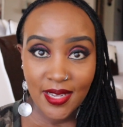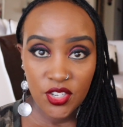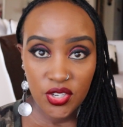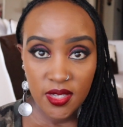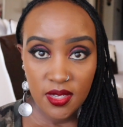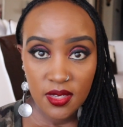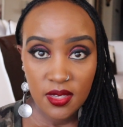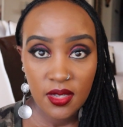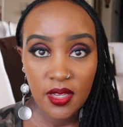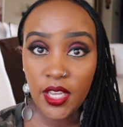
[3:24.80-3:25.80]
is anxious,
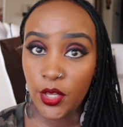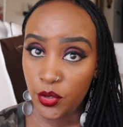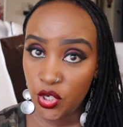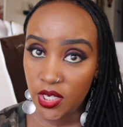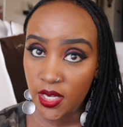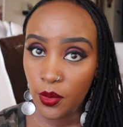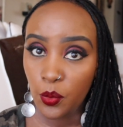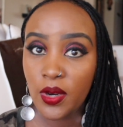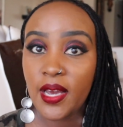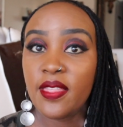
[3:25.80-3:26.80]
he or she
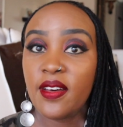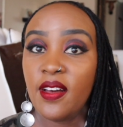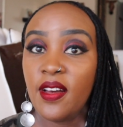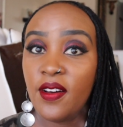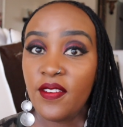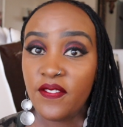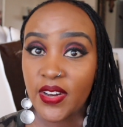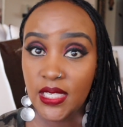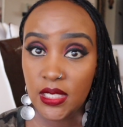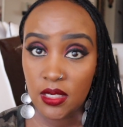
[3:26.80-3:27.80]
will either
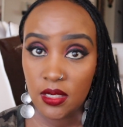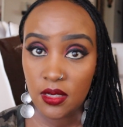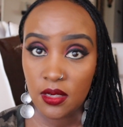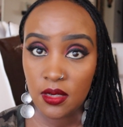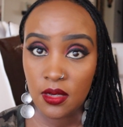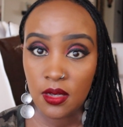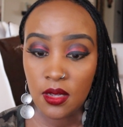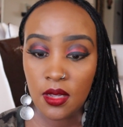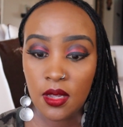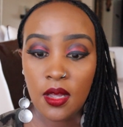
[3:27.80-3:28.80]
fight,
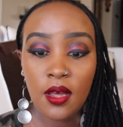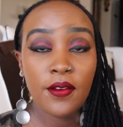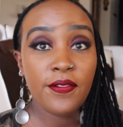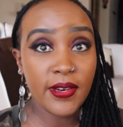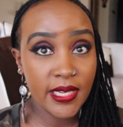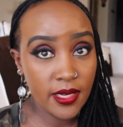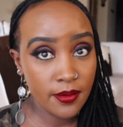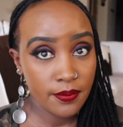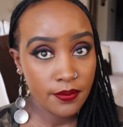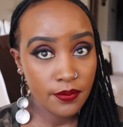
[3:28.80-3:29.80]
flee,
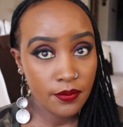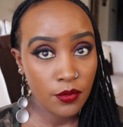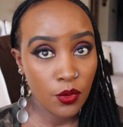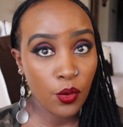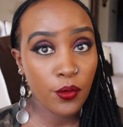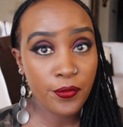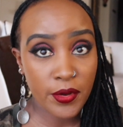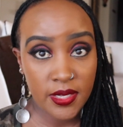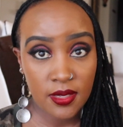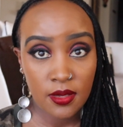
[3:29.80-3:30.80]
or
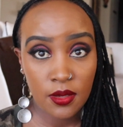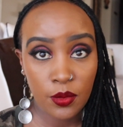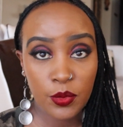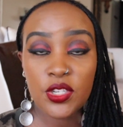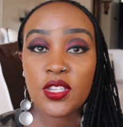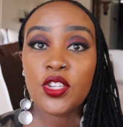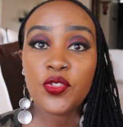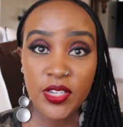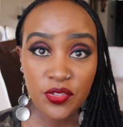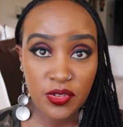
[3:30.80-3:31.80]
freeze, which is a
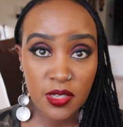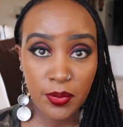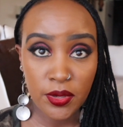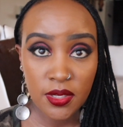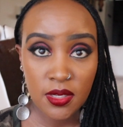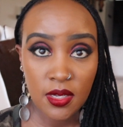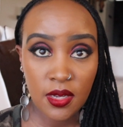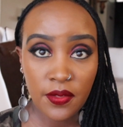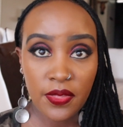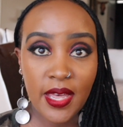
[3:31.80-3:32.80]
stress response
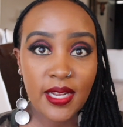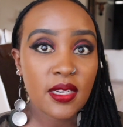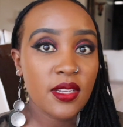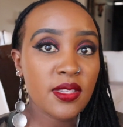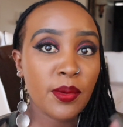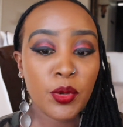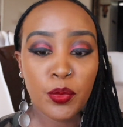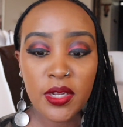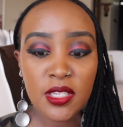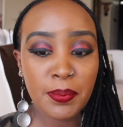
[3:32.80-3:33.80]
that someone
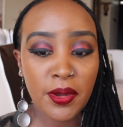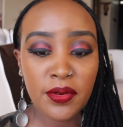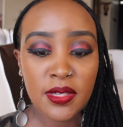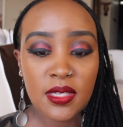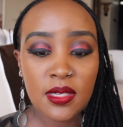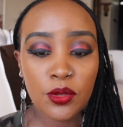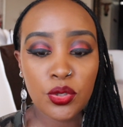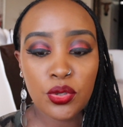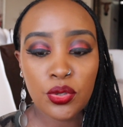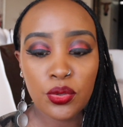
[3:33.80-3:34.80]
would experience
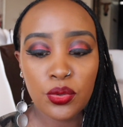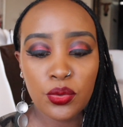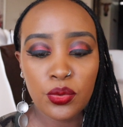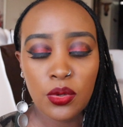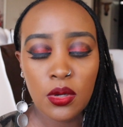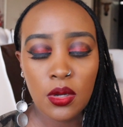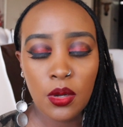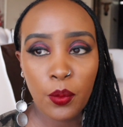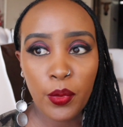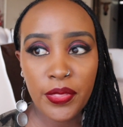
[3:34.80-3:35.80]
to
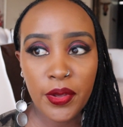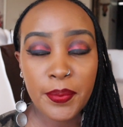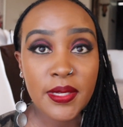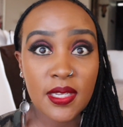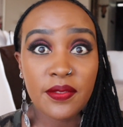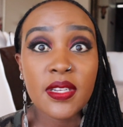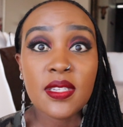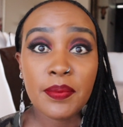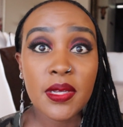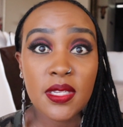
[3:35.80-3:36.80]
when they're perceiving
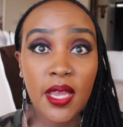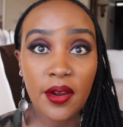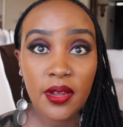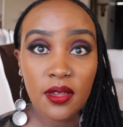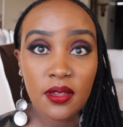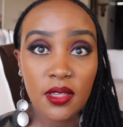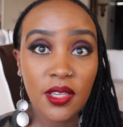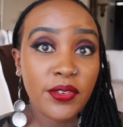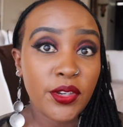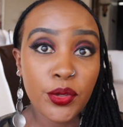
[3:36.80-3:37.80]
something scary.
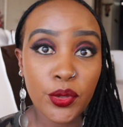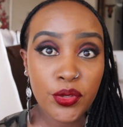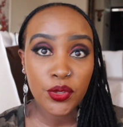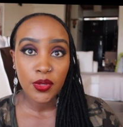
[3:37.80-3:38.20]
Even adults